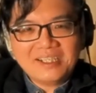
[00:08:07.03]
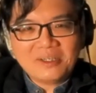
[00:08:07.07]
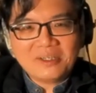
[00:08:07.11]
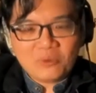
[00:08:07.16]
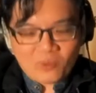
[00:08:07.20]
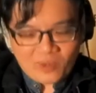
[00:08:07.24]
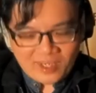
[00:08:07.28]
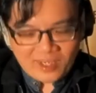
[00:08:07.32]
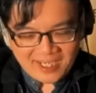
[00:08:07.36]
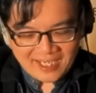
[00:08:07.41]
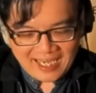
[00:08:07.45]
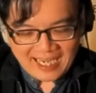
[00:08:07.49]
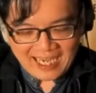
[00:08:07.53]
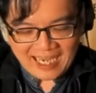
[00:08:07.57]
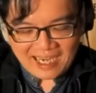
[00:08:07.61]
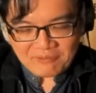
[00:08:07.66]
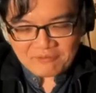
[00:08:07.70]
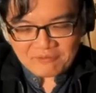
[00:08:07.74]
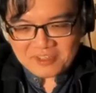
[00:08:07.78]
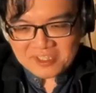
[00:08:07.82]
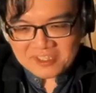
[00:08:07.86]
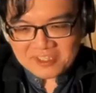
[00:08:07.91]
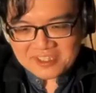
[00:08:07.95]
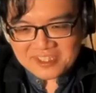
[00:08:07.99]
one and a half
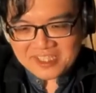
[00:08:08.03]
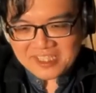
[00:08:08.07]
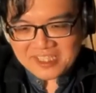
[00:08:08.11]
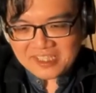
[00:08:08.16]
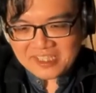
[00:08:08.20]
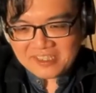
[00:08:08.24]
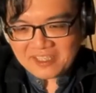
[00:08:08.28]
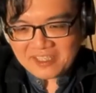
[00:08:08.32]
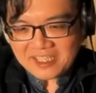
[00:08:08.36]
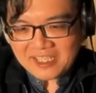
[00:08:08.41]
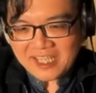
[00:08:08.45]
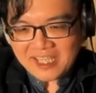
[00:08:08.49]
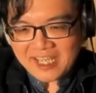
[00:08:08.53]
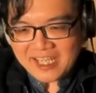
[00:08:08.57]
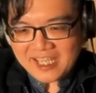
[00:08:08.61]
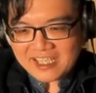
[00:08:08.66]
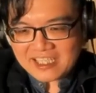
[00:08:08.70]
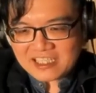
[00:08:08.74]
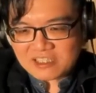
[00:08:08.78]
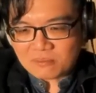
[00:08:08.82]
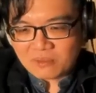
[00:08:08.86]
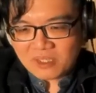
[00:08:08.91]
years here in AES